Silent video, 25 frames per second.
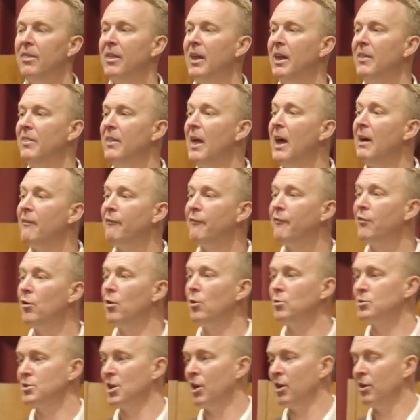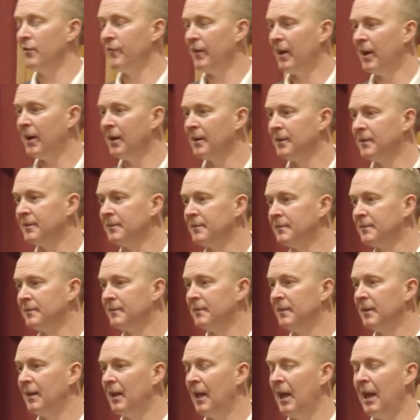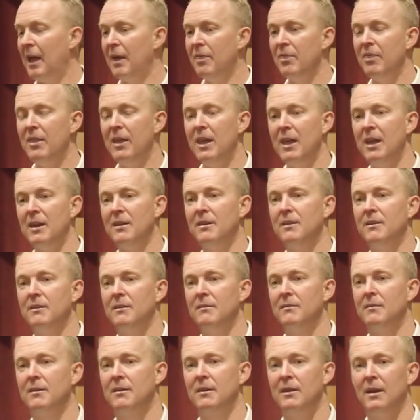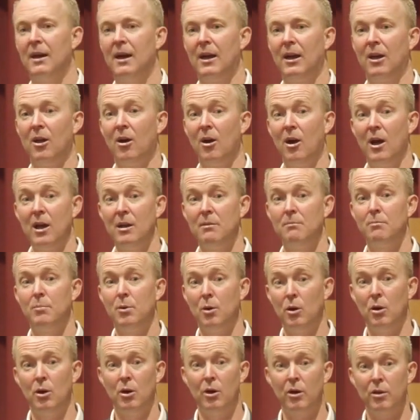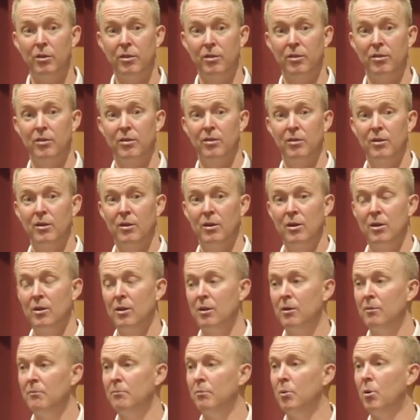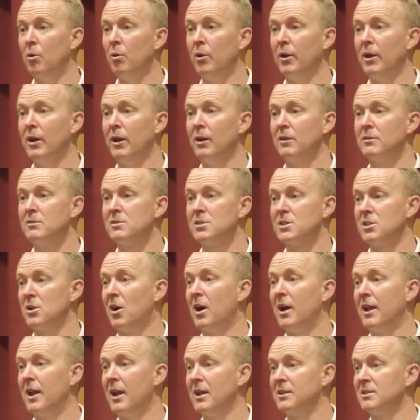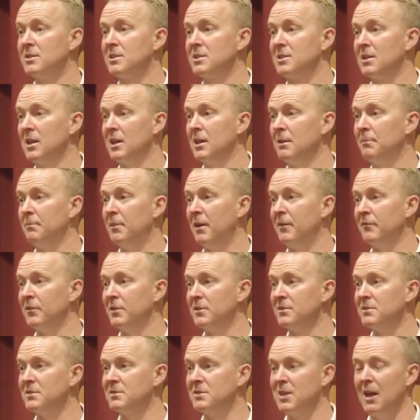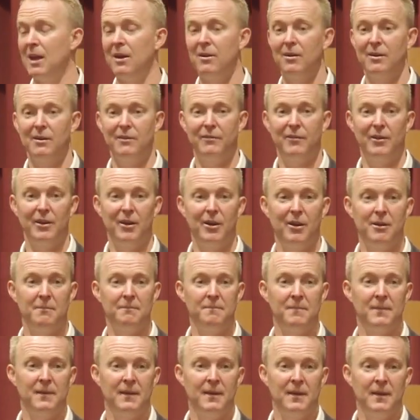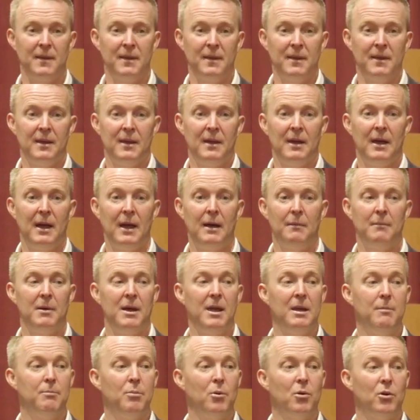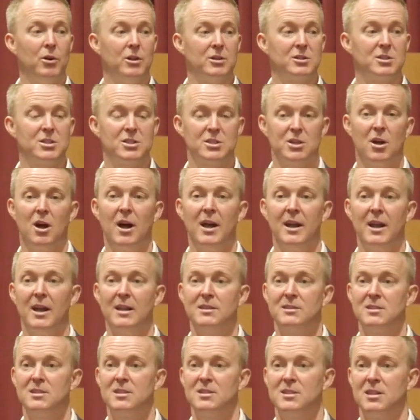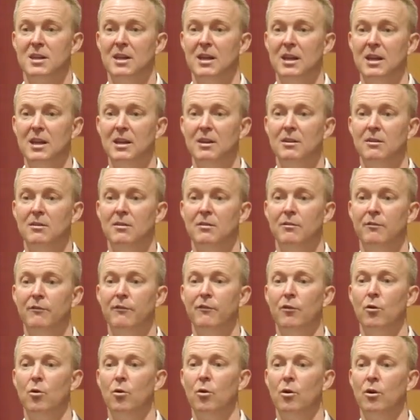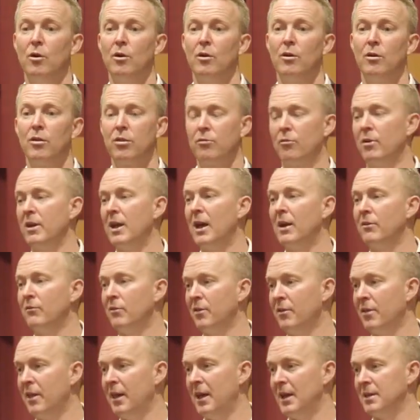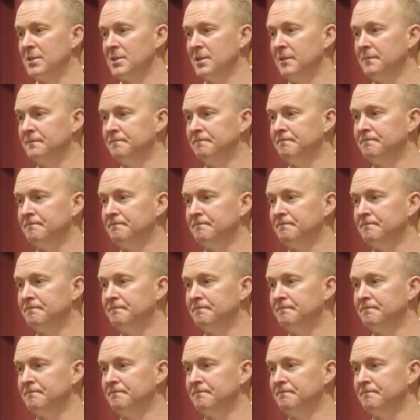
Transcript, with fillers: then that falls over, and then a guy in Perth bought it sight unseen, Bevan Tarrant, if you know him. Um, he bought it sight unseen for 300,000.